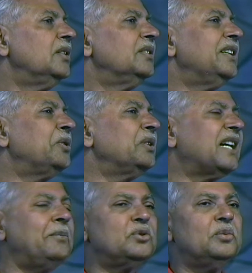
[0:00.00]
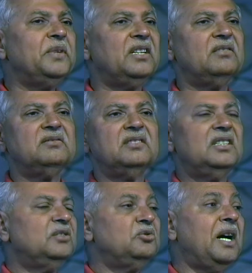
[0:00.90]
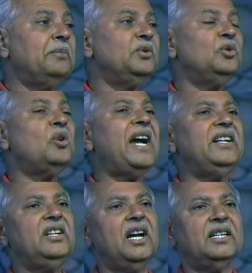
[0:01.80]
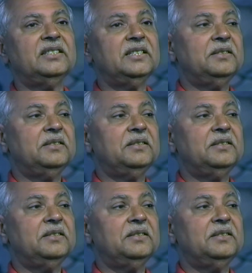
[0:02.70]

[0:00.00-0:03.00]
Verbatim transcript: They don't come to me. You have no idea.